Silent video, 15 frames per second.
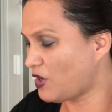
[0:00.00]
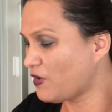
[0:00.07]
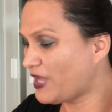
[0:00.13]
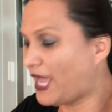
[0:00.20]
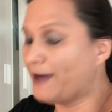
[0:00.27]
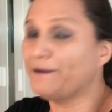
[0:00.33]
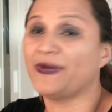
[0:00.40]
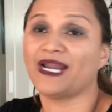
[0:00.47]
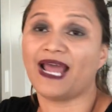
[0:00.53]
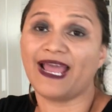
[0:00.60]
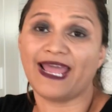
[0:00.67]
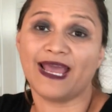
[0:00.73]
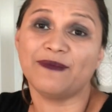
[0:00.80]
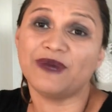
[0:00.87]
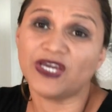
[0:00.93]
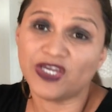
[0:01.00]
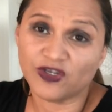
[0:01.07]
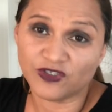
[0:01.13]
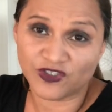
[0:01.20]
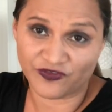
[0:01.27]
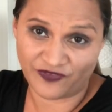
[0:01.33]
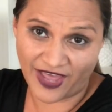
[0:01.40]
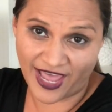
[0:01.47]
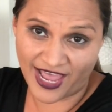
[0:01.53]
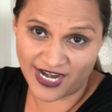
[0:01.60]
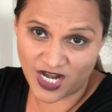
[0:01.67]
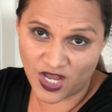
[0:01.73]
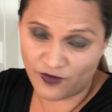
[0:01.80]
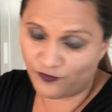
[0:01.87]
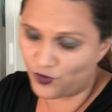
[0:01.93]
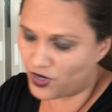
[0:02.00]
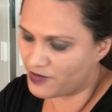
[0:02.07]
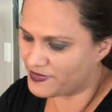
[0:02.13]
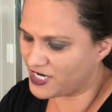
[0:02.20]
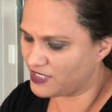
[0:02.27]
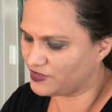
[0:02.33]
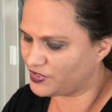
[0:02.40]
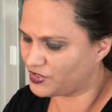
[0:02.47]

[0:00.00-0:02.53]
Okay, but I am a huge fan of warmers,